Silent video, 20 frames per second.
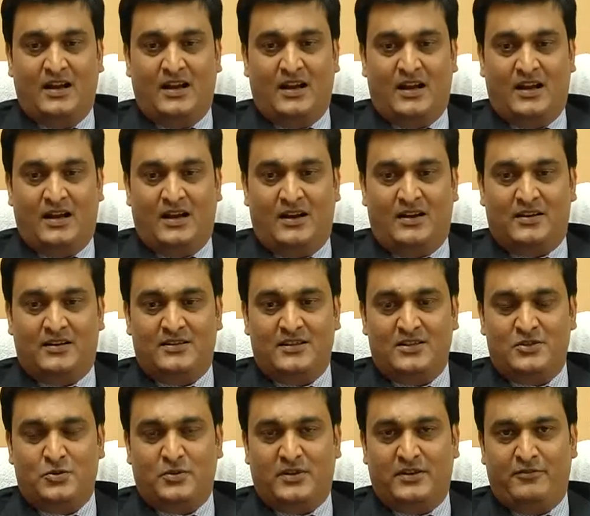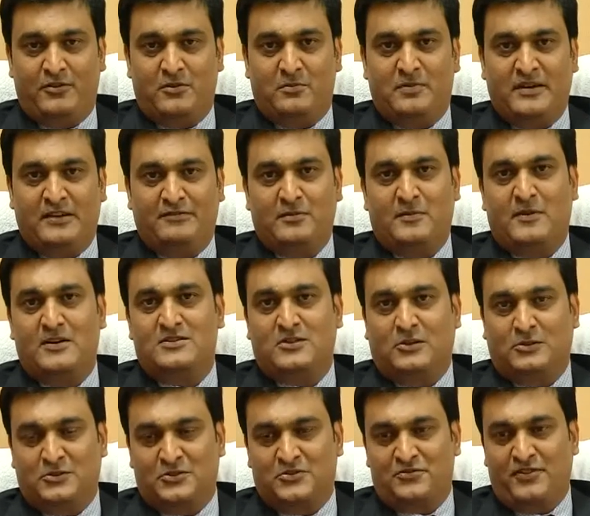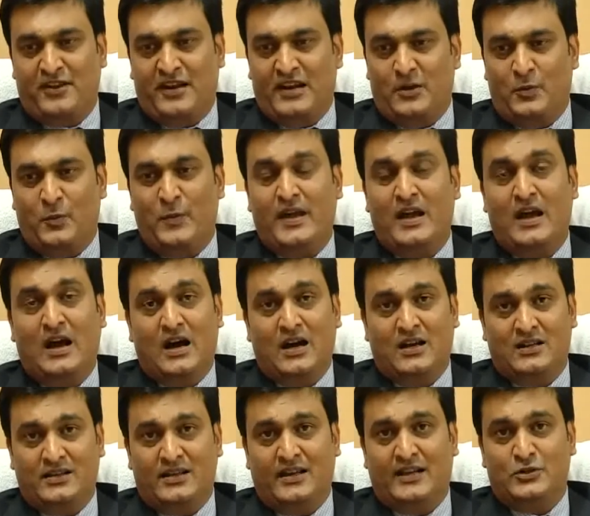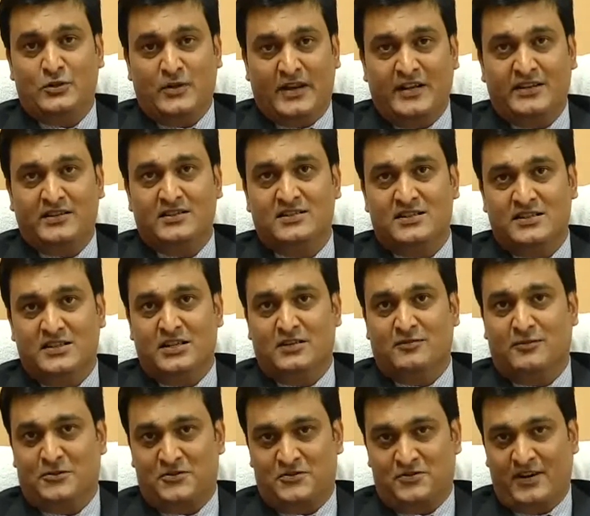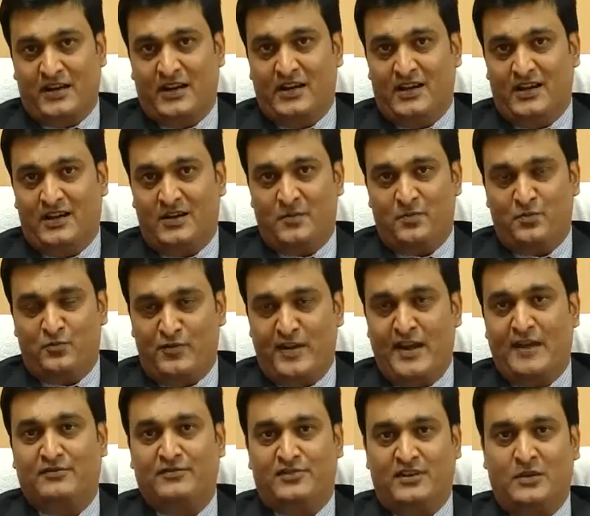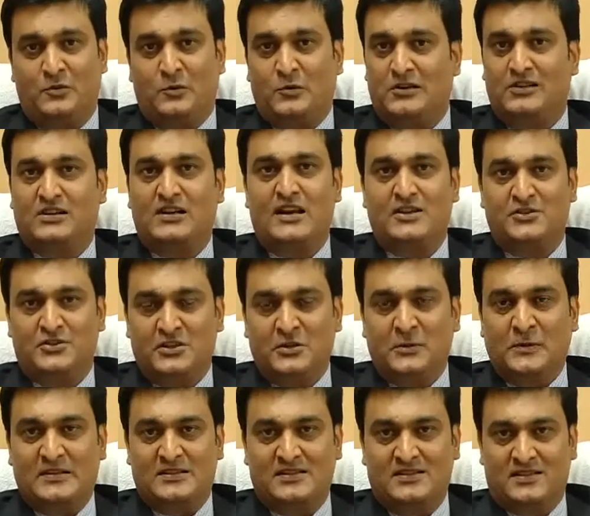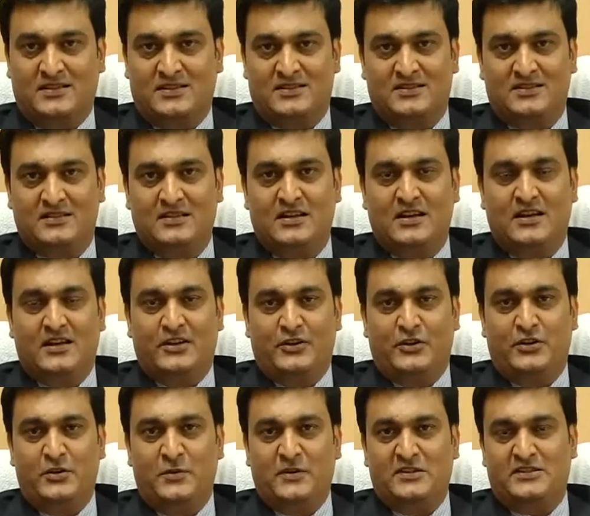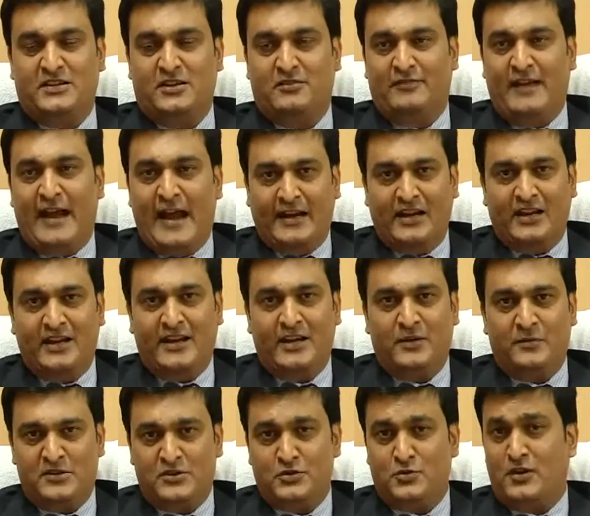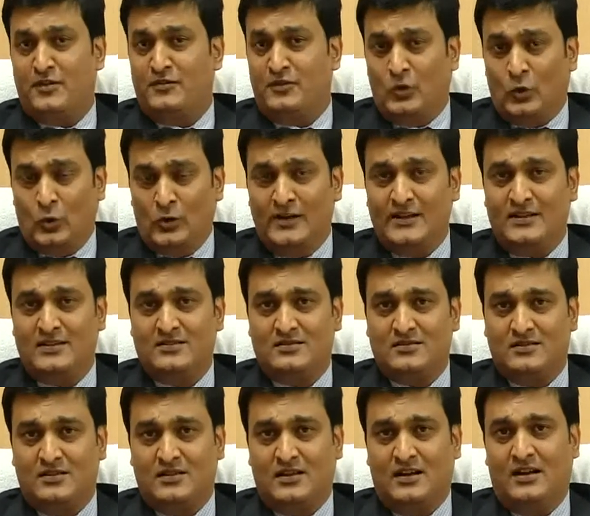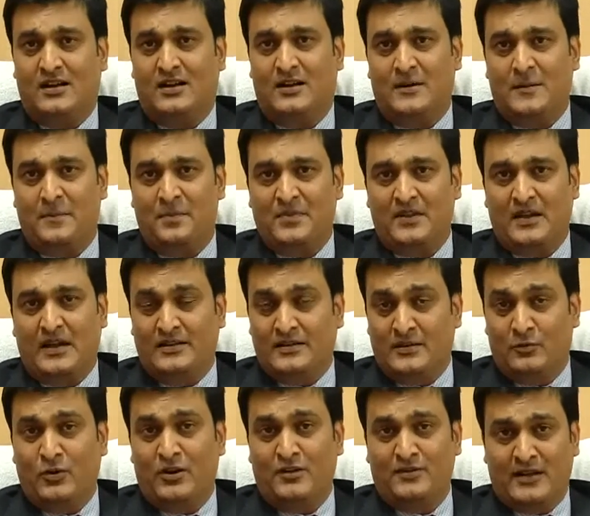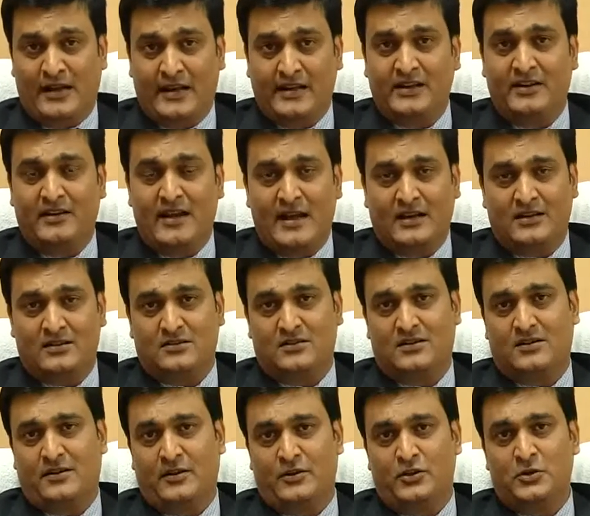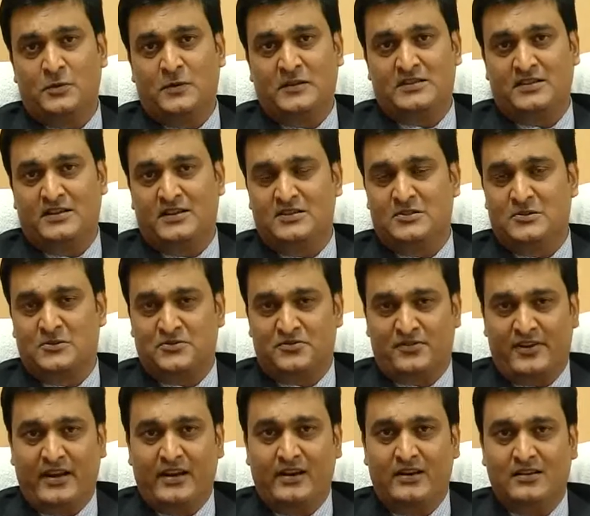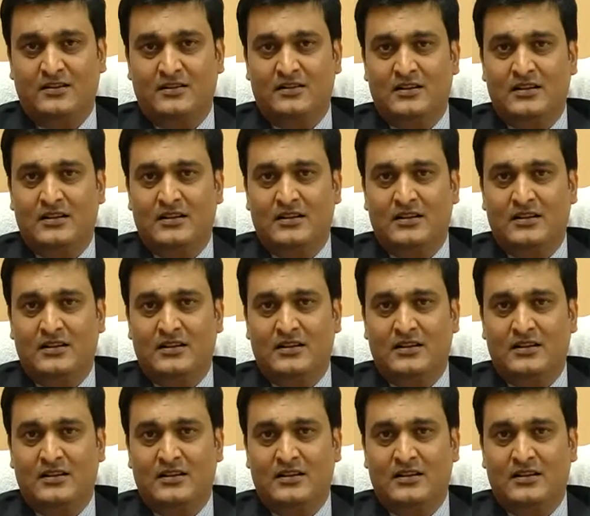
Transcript: Uh, just to give you a brief about South Australia, we are the education city of Australia. We have three world-class universities. University of Adelaide, which is one of the oldest um, and one of the highly ranked uh, universities in Australia.